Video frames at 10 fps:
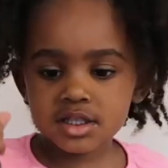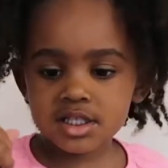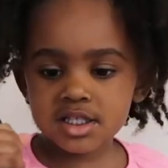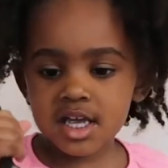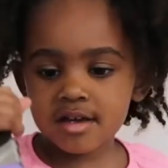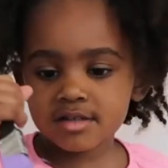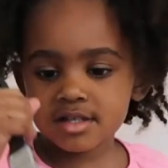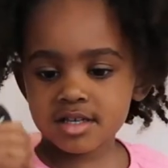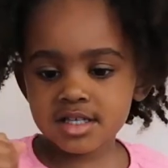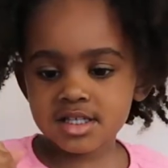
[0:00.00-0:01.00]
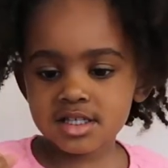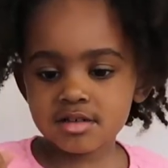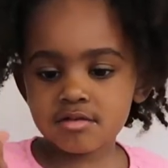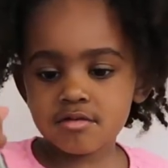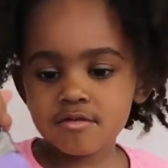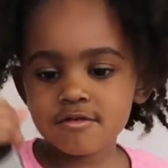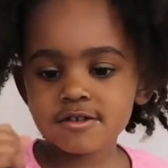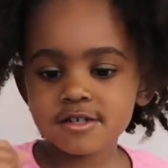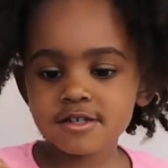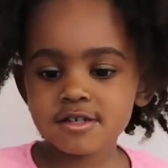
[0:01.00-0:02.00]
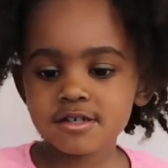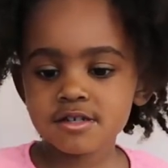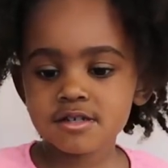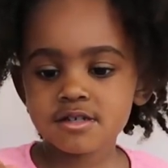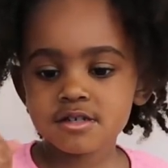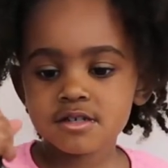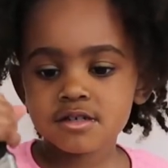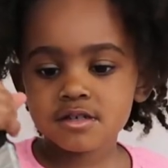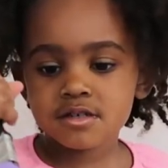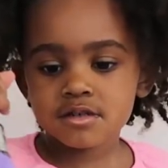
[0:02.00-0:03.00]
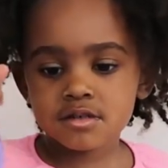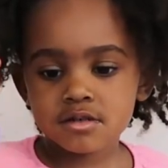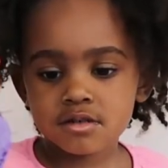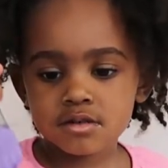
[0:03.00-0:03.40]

This house is cool. Mm-hmm. So